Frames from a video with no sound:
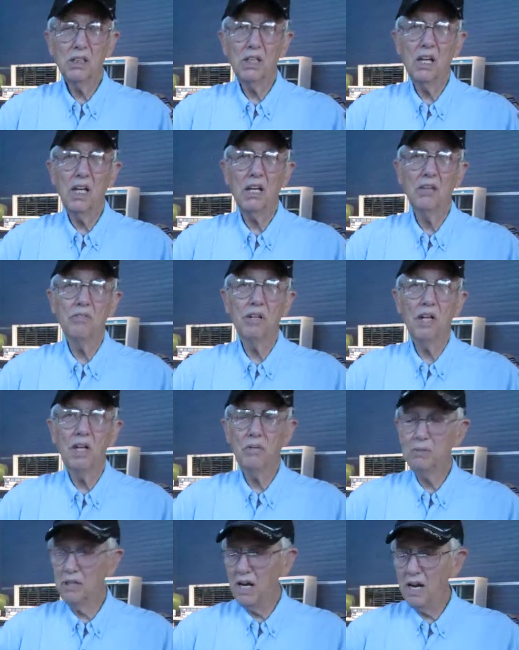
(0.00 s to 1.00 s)
they had
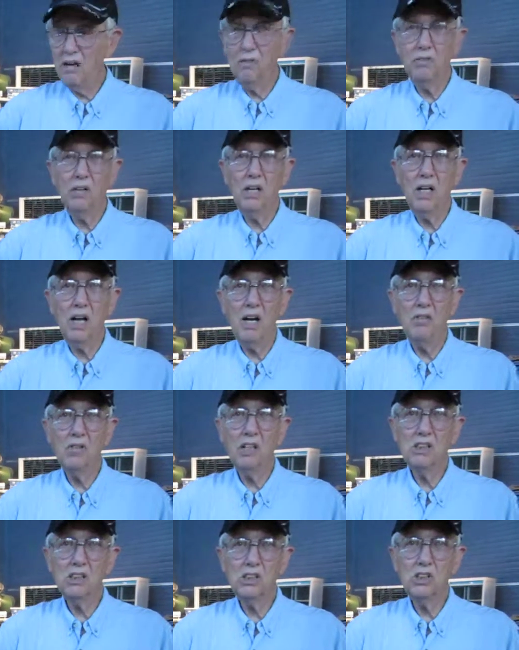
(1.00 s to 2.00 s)
developed, a very
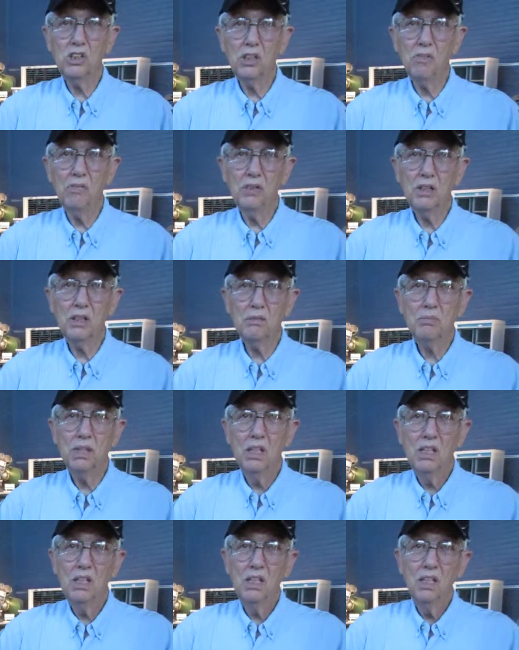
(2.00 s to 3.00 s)
high-resolution film.
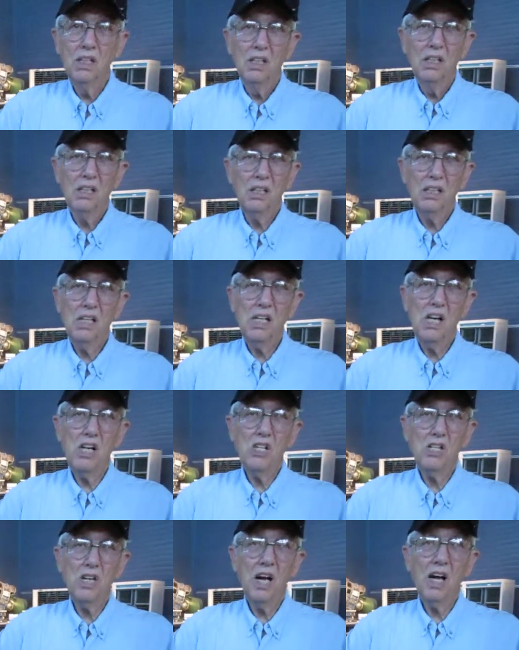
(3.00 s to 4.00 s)
The
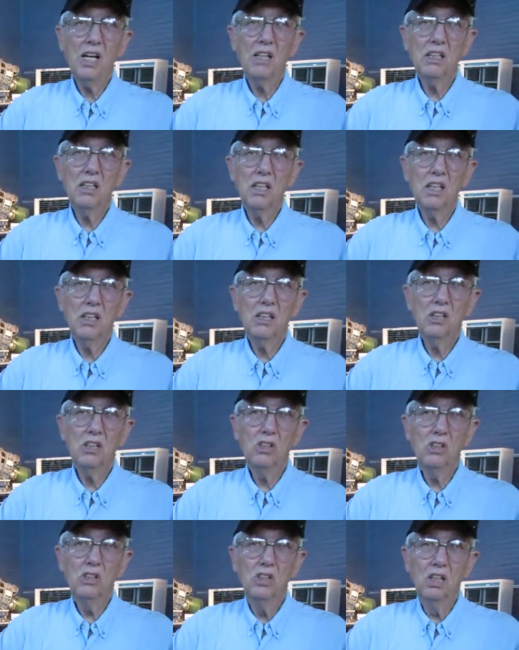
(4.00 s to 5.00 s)
KH-9 carried
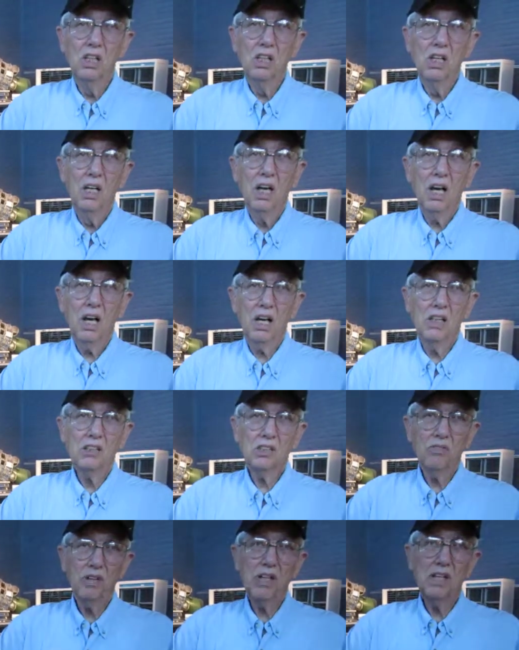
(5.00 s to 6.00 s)
two
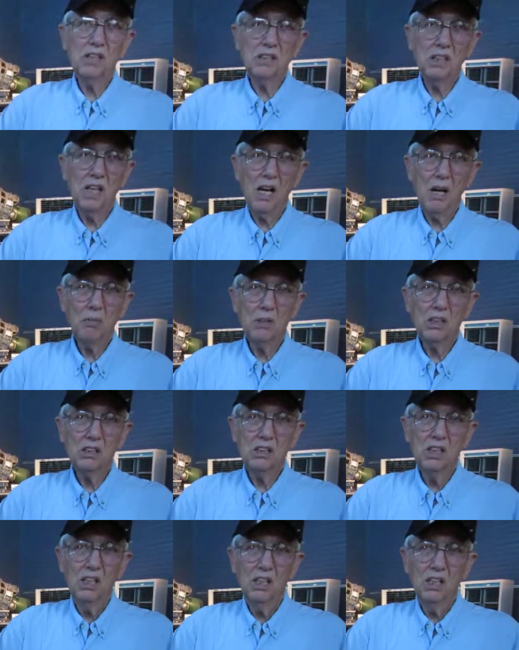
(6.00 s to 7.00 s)
surveillance cameras
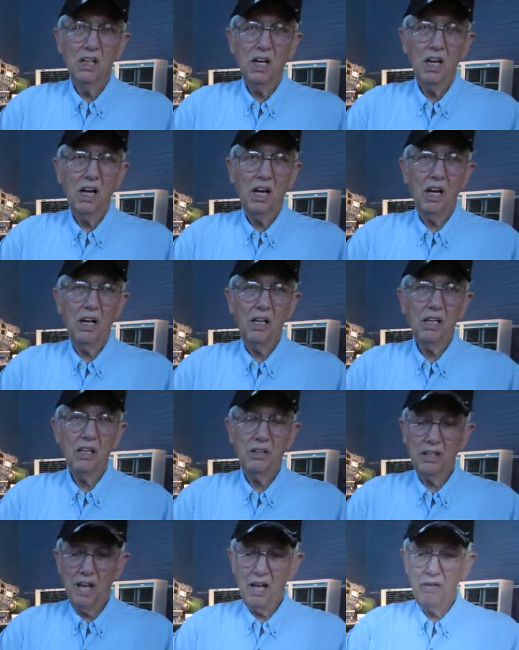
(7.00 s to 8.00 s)

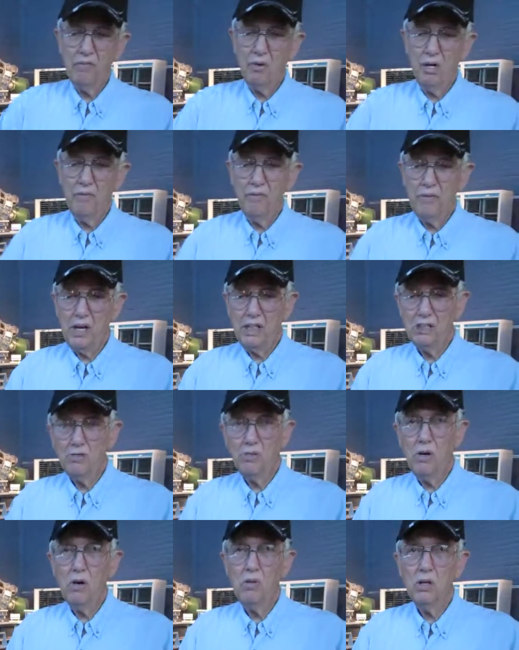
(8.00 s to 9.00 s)
that one faced
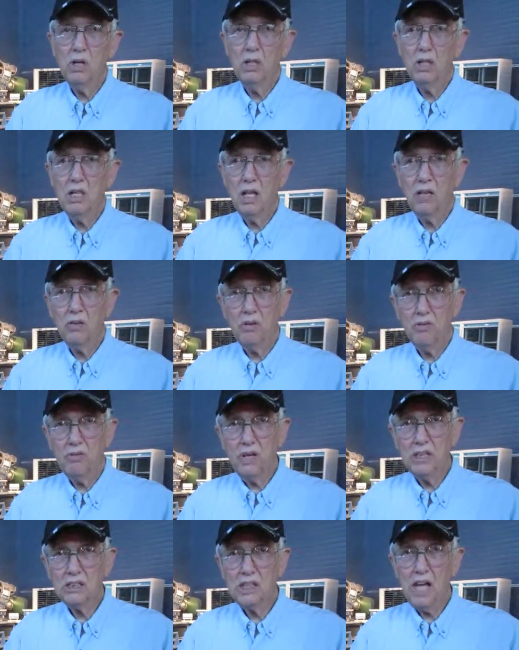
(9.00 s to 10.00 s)
forward and the other one
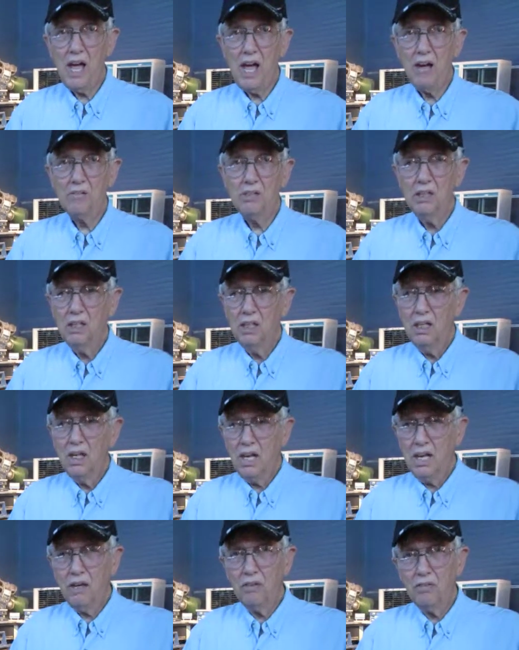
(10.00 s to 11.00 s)
faced aft,
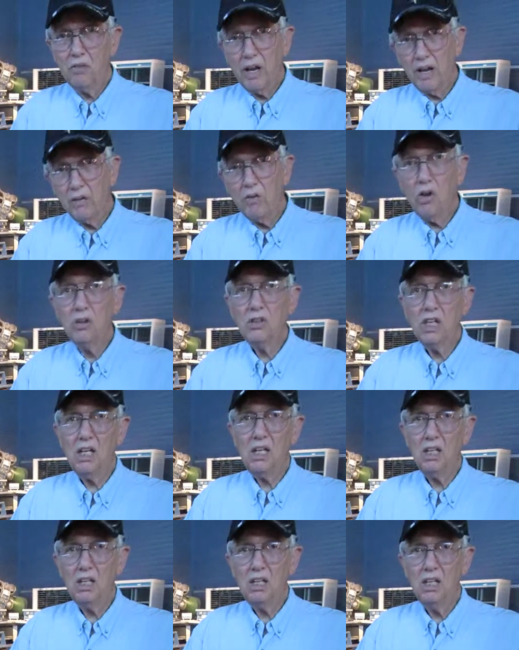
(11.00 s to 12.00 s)
and
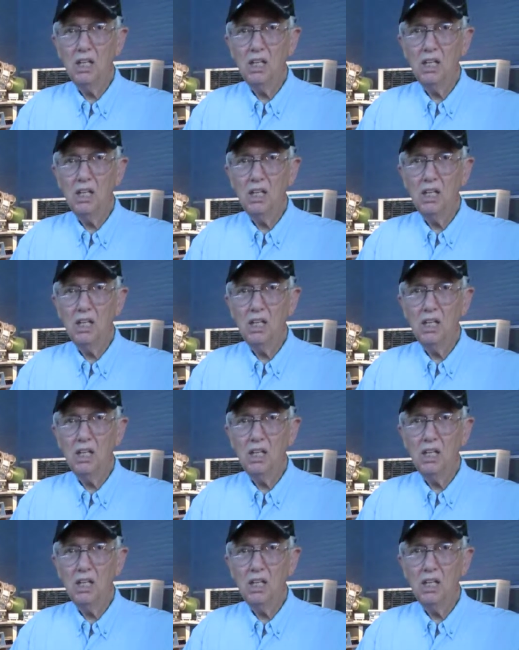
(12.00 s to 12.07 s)
rotated